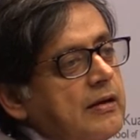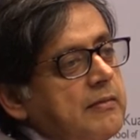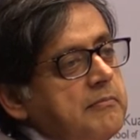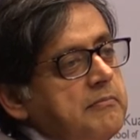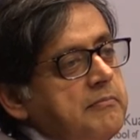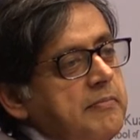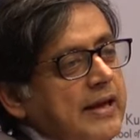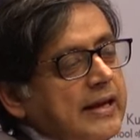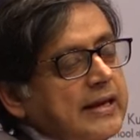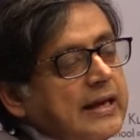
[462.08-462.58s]

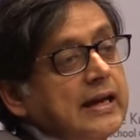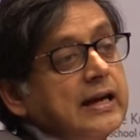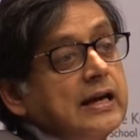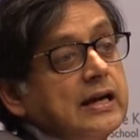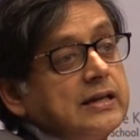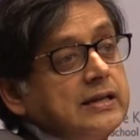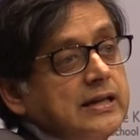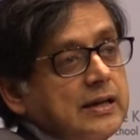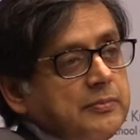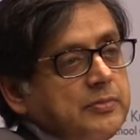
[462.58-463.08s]
making a
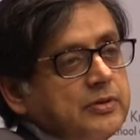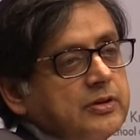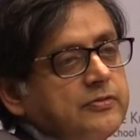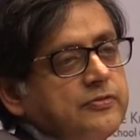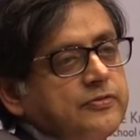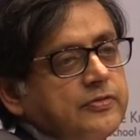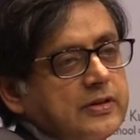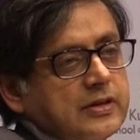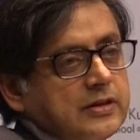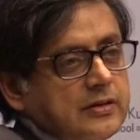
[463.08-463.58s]
number
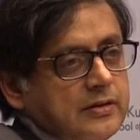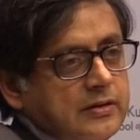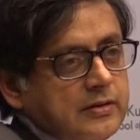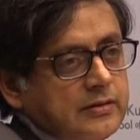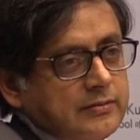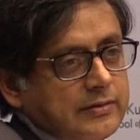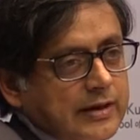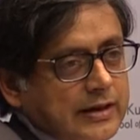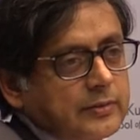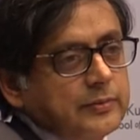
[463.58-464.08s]
of uh,
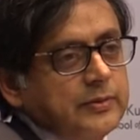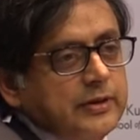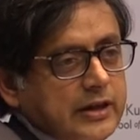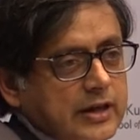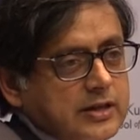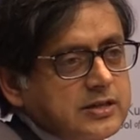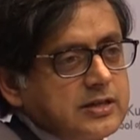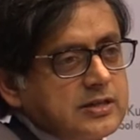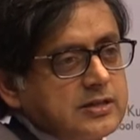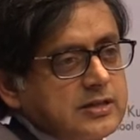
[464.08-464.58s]

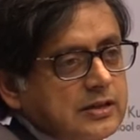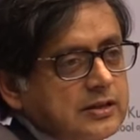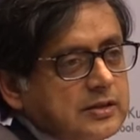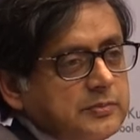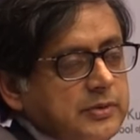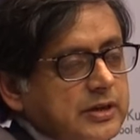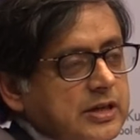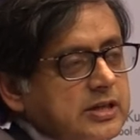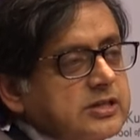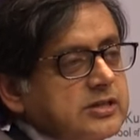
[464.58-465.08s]
recommendations that the
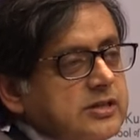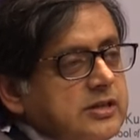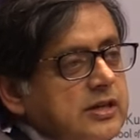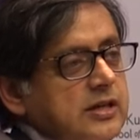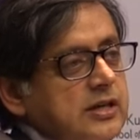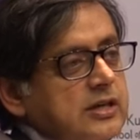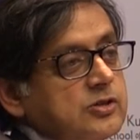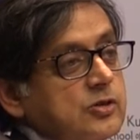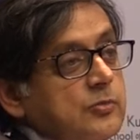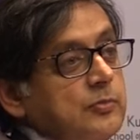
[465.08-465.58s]
ministry
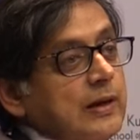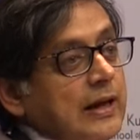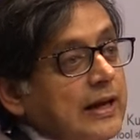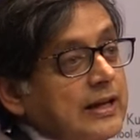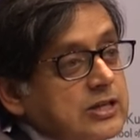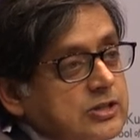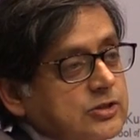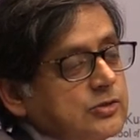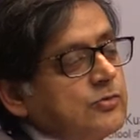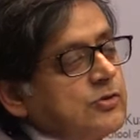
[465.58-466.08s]
is
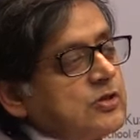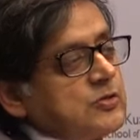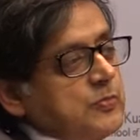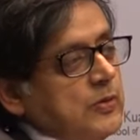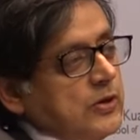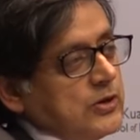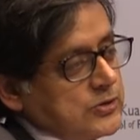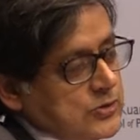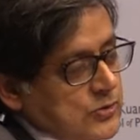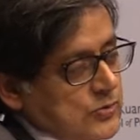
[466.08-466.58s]
obliged to
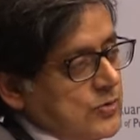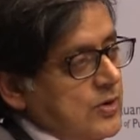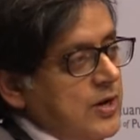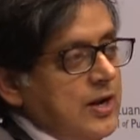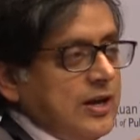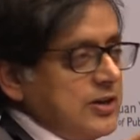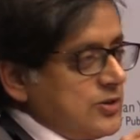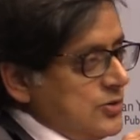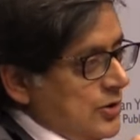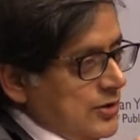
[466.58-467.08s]
respond to.
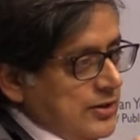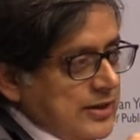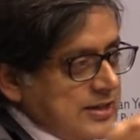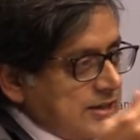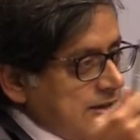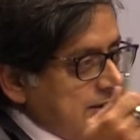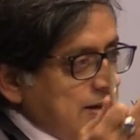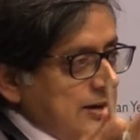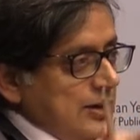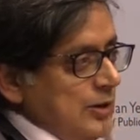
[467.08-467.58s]
It's not
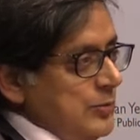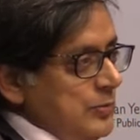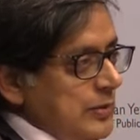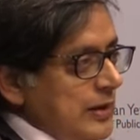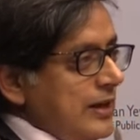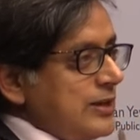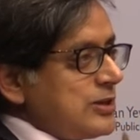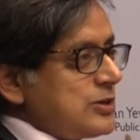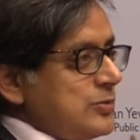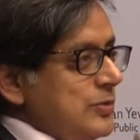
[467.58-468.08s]
necessarily
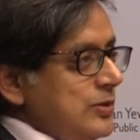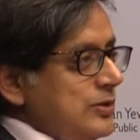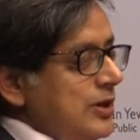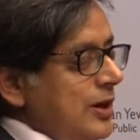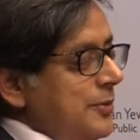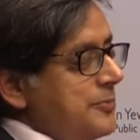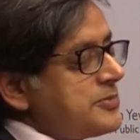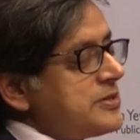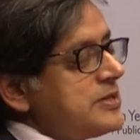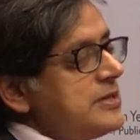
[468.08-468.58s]
obliged to
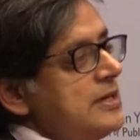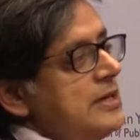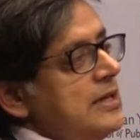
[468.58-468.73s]
adopt.